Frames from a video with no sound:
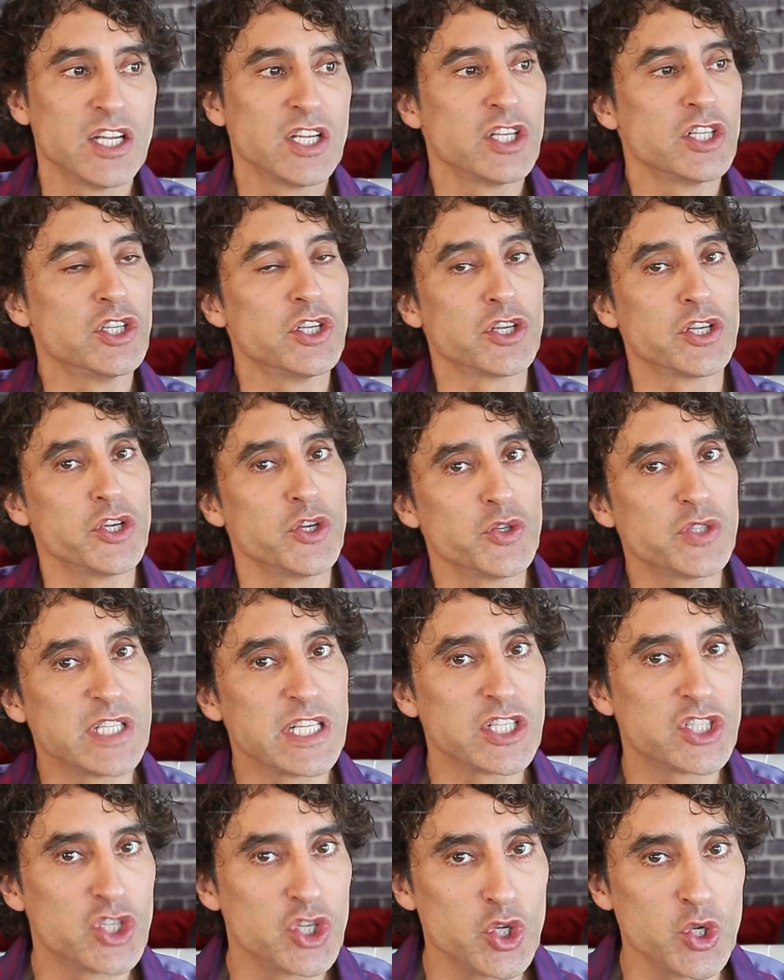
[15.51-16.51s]
You're
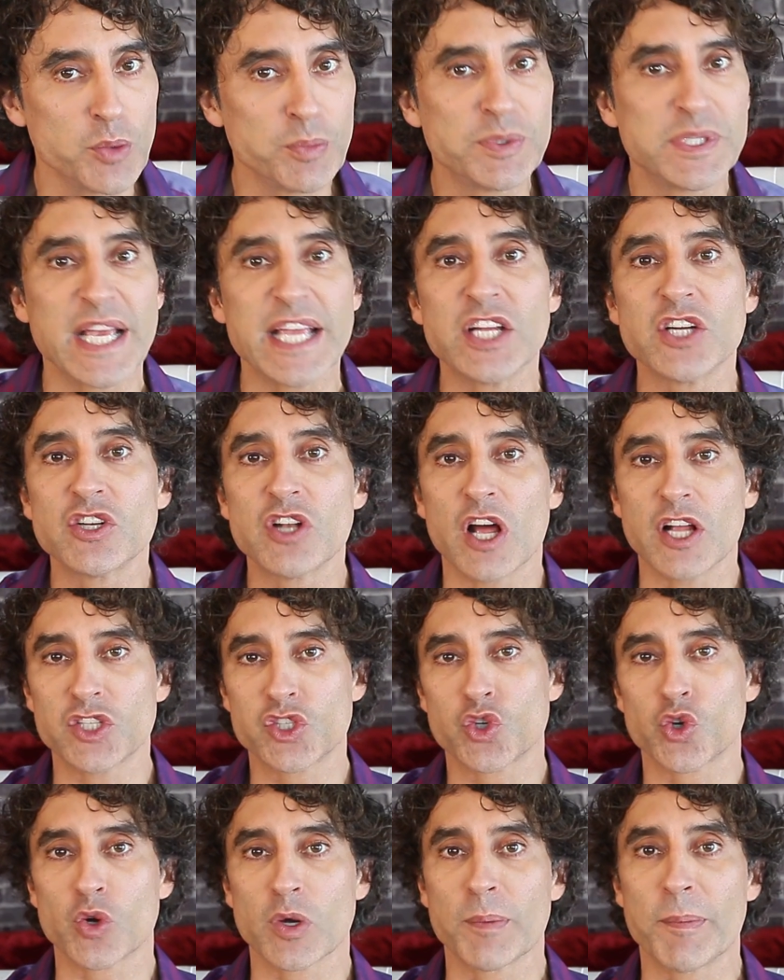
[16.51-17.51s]
using tubes that you're not
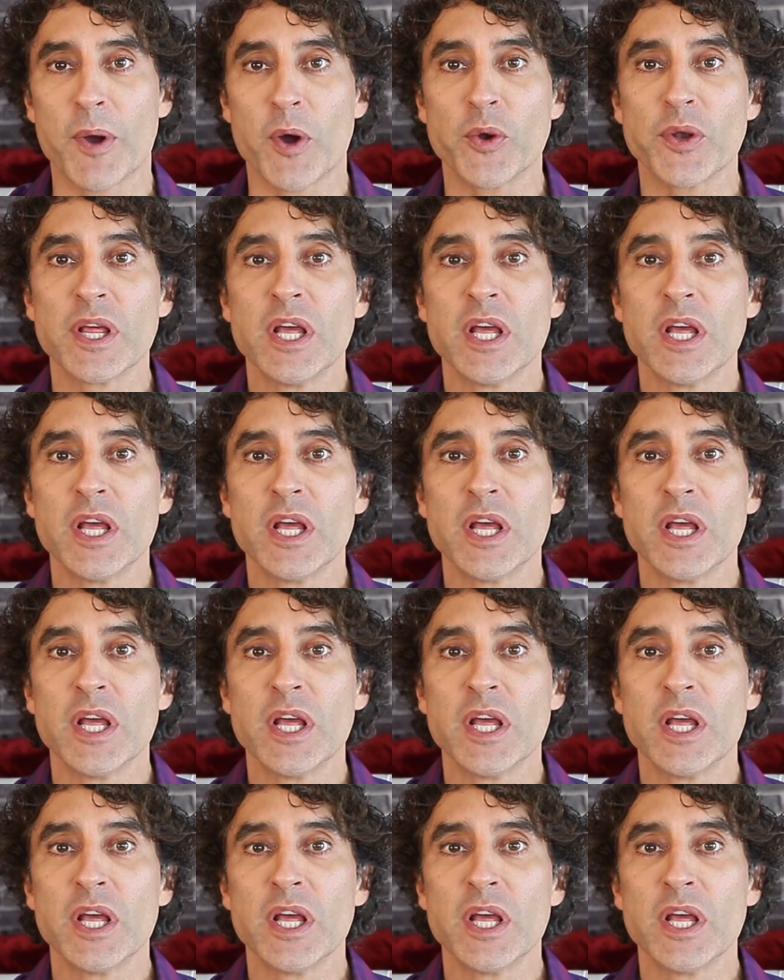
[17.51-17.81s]
sure about?